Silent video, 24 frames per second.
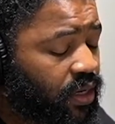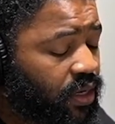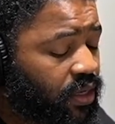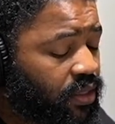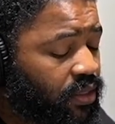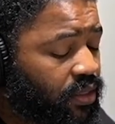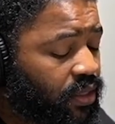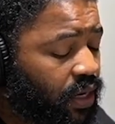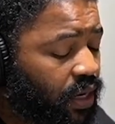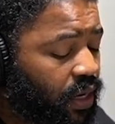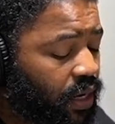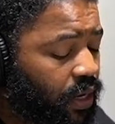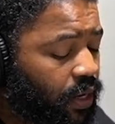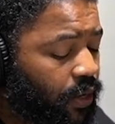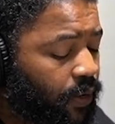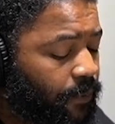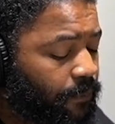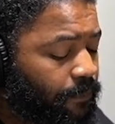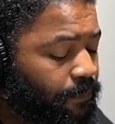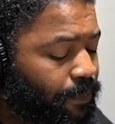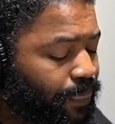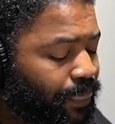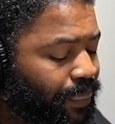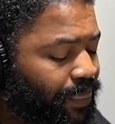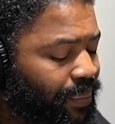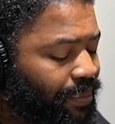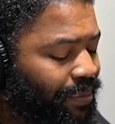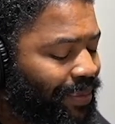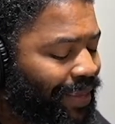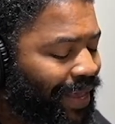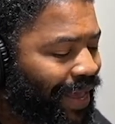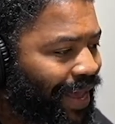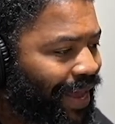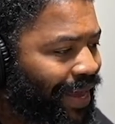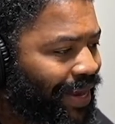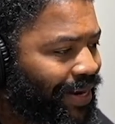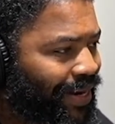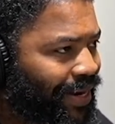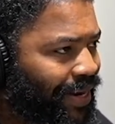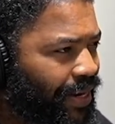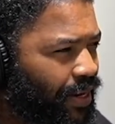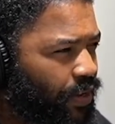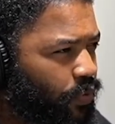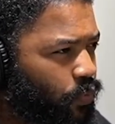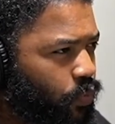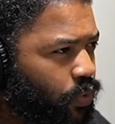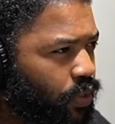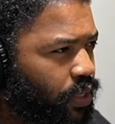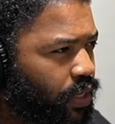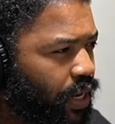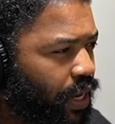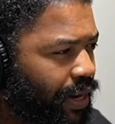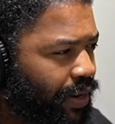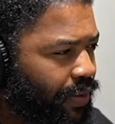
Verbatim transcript: um, tied in with kind